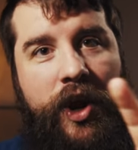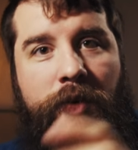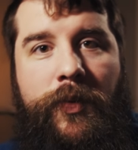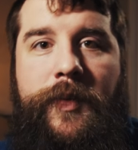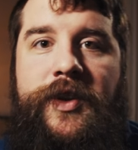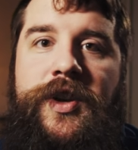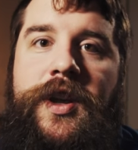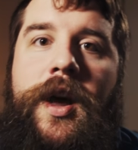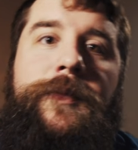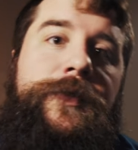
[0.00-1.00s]
honorable mention
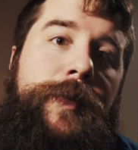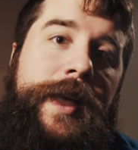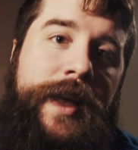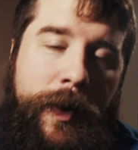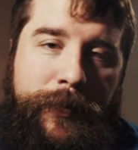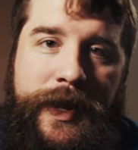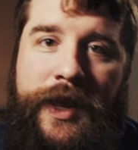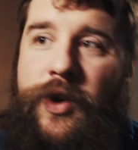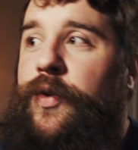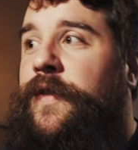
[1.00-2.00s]
comes from a
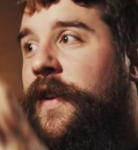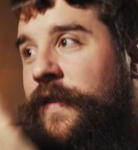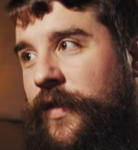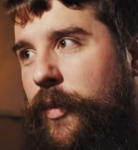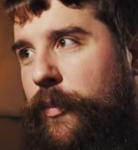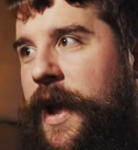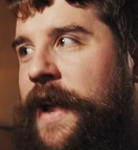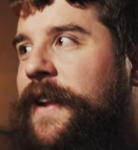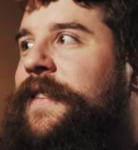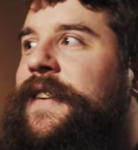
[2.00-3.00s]
company whose consumer
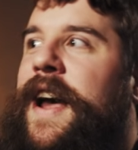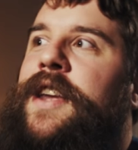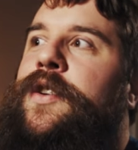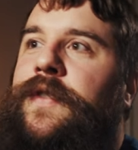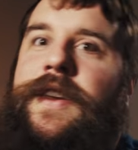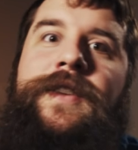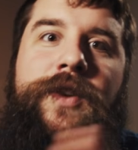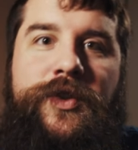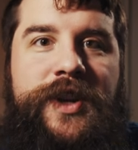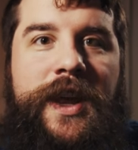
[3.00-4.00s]
brand is not usually
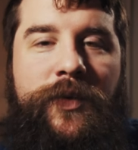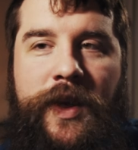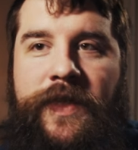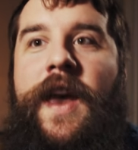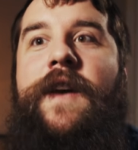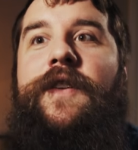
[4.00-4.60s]
associated with